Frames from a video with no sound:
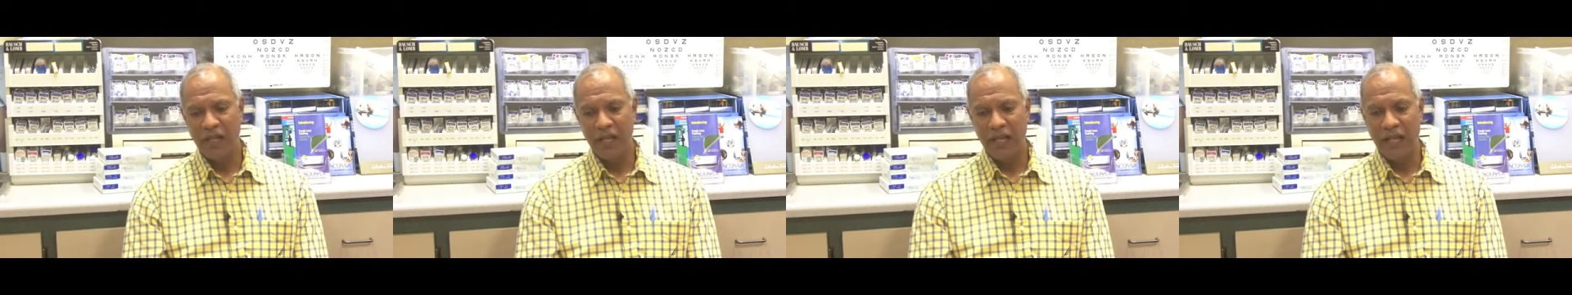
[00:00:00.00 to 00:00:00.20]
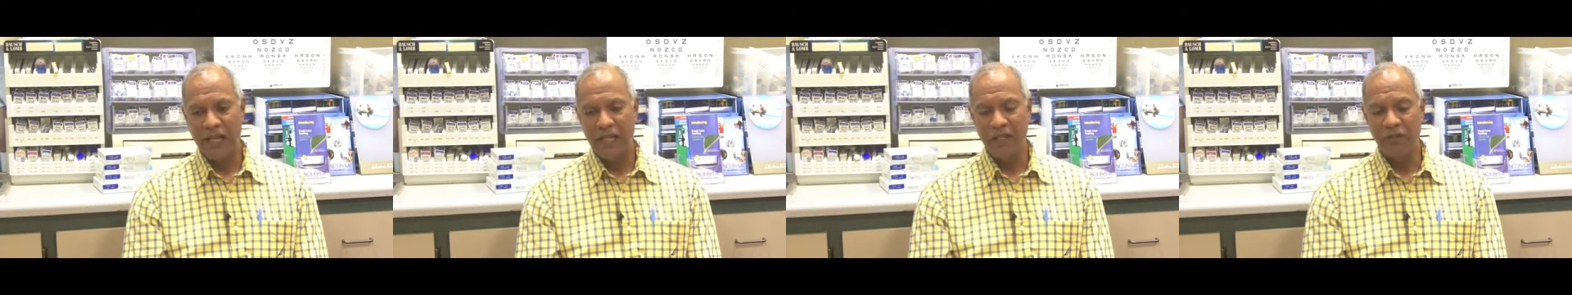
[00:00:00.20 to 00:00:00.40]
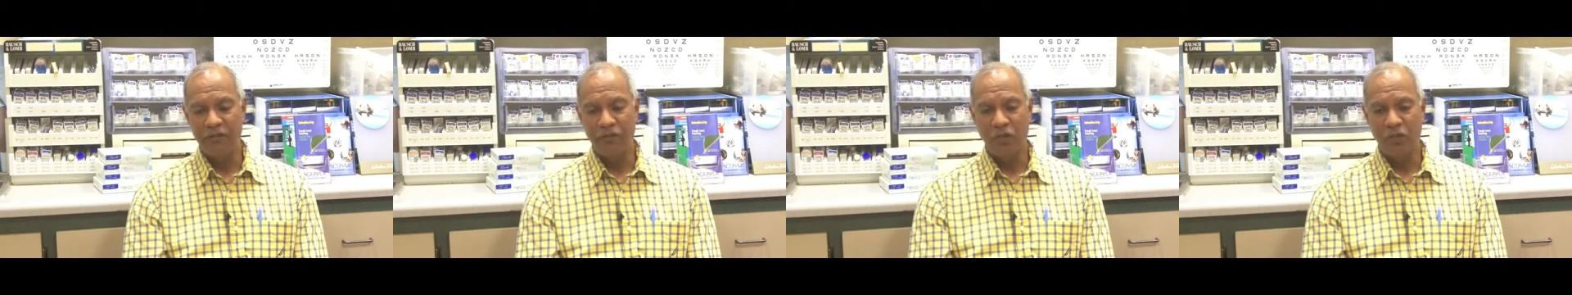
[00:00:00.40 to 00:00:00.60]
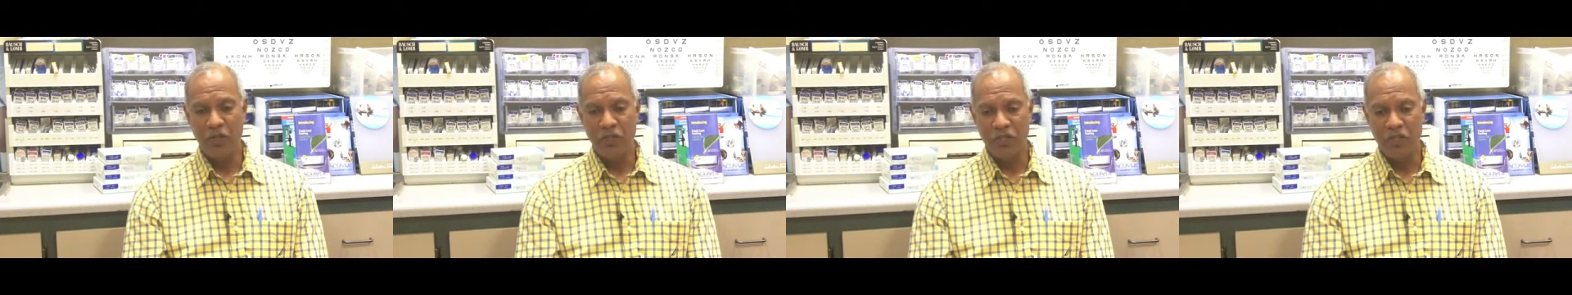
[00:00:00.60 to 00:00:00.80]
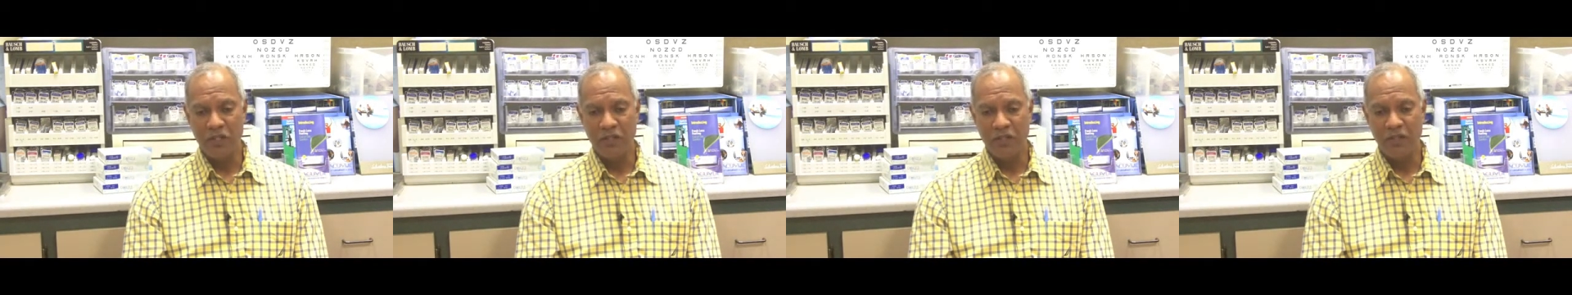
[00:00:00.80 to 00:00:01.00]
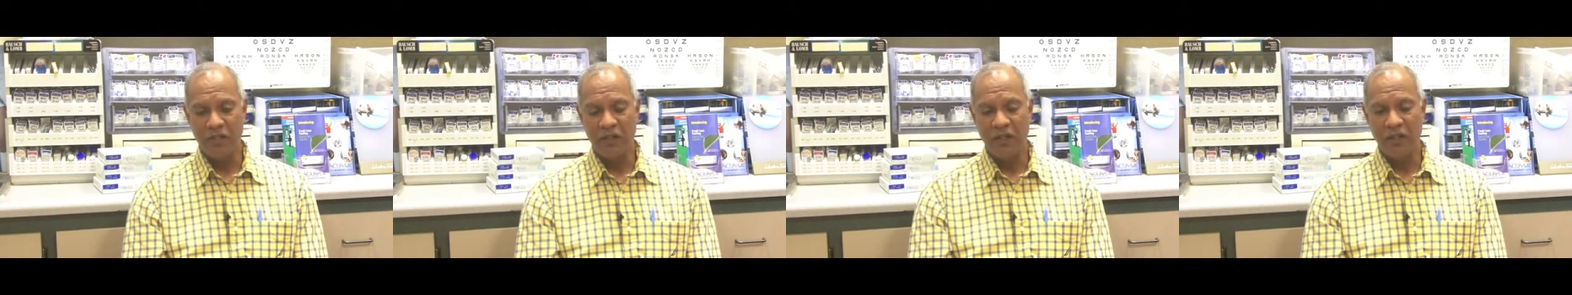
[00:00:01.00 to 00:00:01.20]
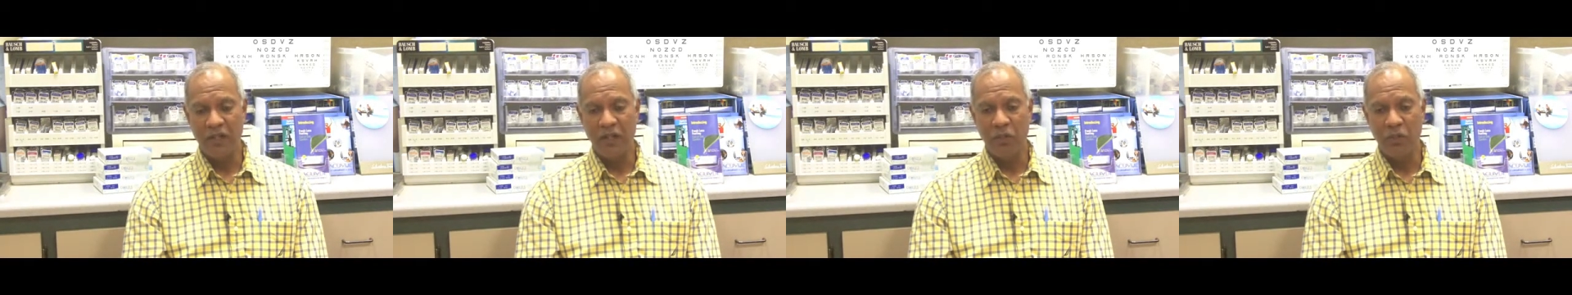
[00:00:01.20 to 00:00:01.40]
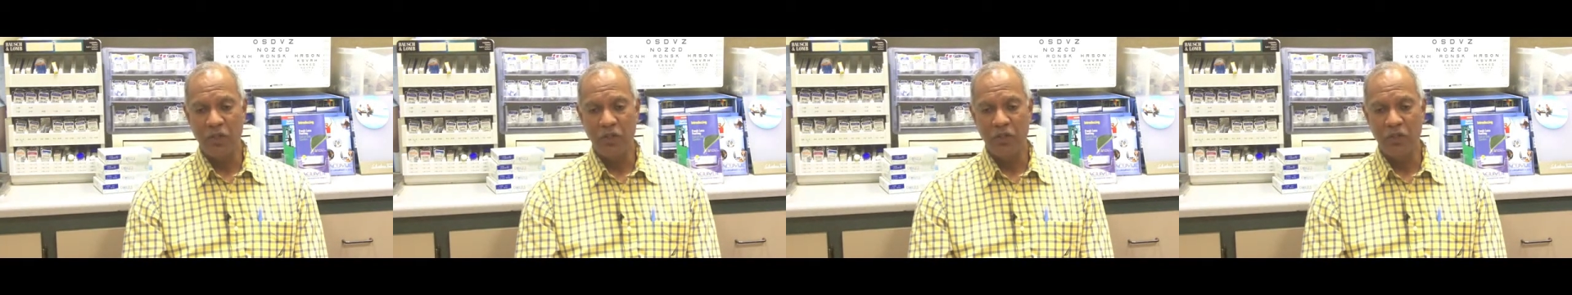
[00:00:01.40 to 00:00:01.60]
And of course,
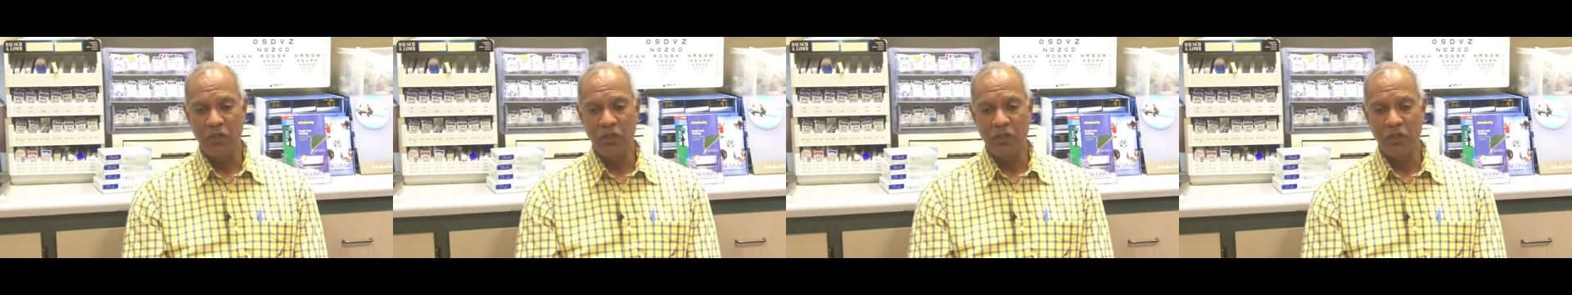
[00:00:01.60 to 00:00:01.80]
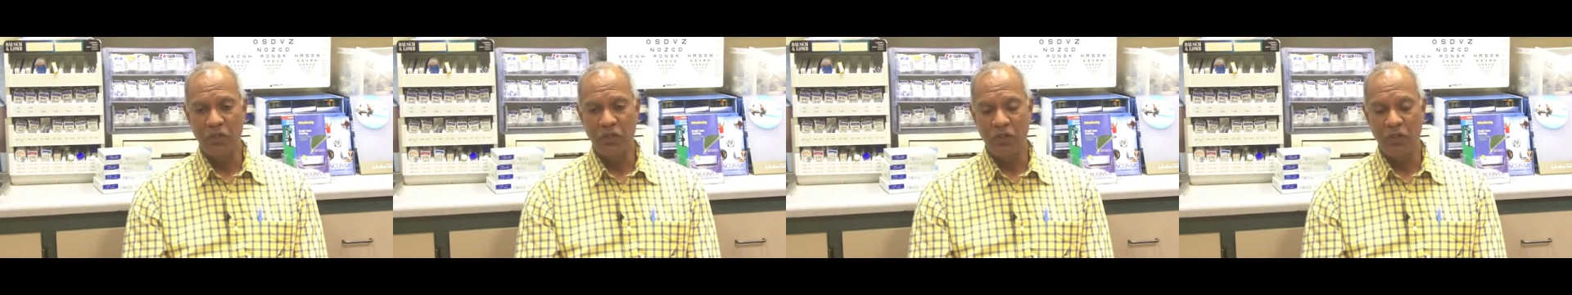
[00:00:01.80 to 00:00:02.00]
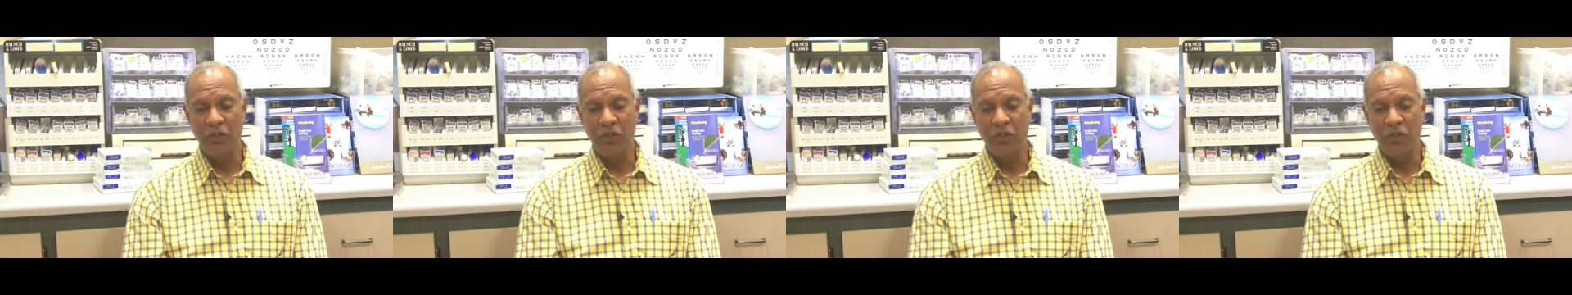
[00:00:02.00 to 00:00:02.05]
when you